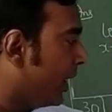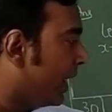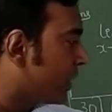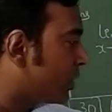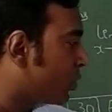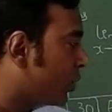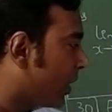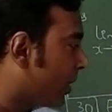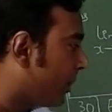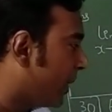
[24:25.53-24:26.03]

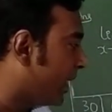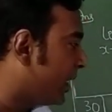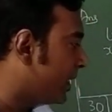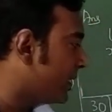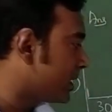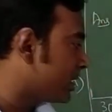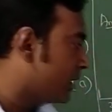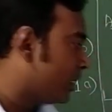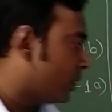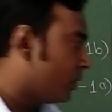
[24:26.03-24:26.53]
x square
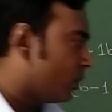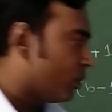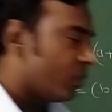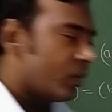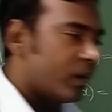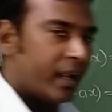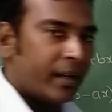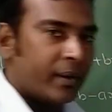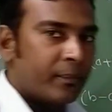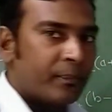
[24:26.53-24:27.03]
minus
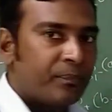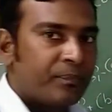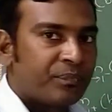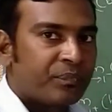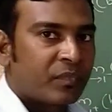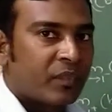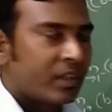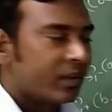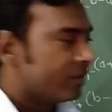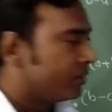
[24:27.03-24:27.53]
1.
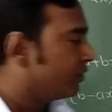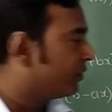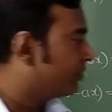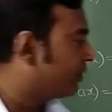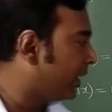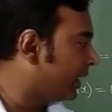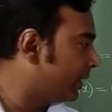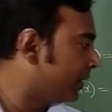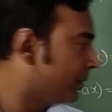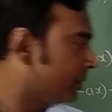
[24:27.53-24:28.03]

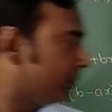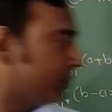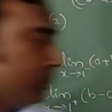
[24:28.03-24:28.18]
Fine.